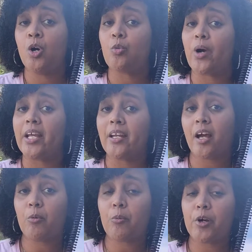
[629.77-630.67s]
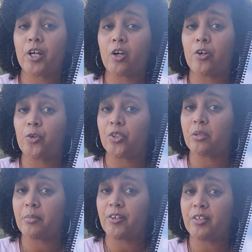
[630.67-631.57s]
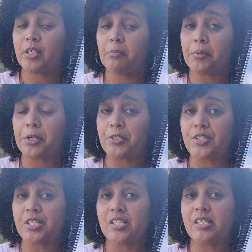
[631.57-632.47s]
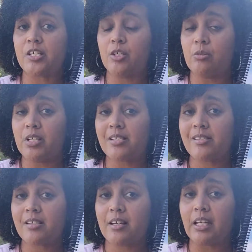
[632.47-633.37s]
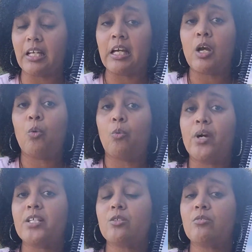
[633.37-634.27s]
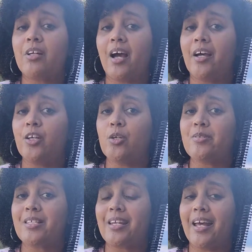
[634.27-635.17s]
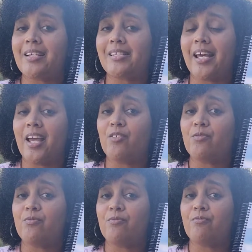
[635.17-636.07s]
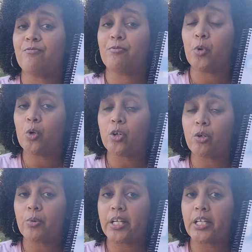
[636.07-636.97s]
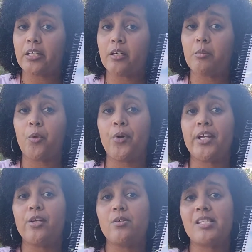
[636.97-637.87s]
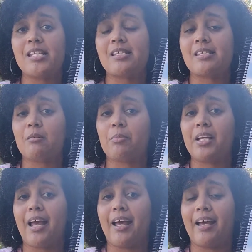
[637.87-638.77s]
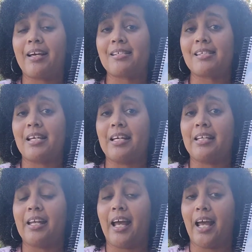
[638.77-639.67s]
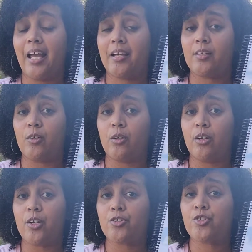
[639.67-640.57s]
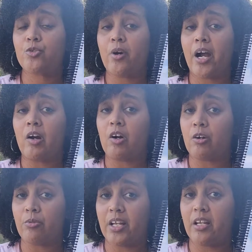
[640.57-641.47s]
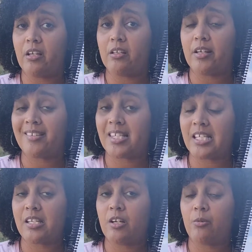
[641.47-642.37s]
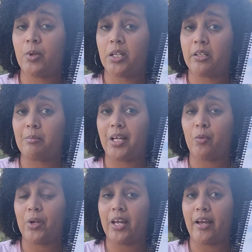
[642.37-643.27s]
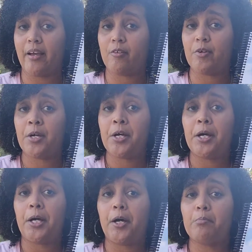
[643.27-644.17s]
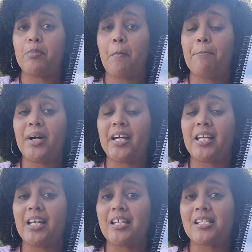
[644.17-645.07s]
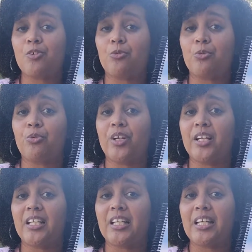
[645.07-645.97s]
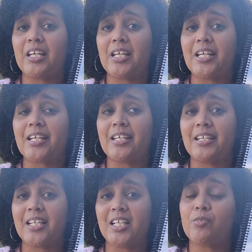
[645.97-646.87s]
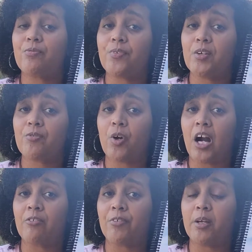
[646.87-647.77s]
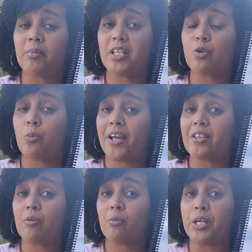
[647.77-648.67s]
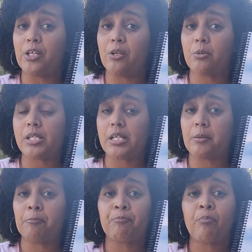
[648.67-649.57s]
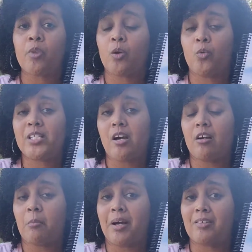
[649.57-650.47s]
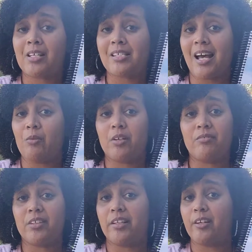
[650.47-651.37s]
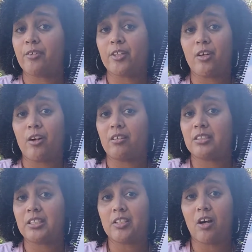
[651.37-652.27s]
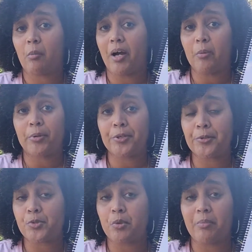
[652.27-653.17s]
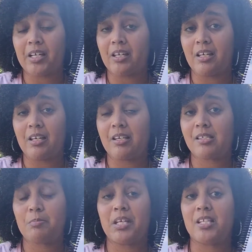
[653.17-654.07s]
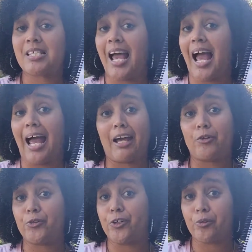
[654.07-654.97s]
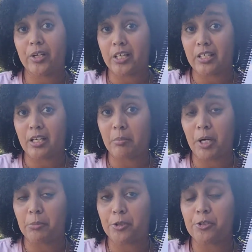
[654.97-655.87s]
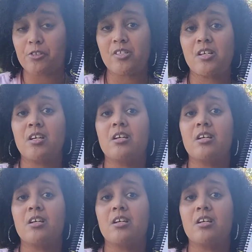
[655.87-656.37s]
Right now, we're working on North American birds. This is a unit study. We do not use it as a full curriculum. We use it simply as an add-on to our already existing curriculum that we have, but it is a really good fit for our family the way that we use it. We talk about things I would have never thought to talk about birds with my kids because I don't know anything about birds.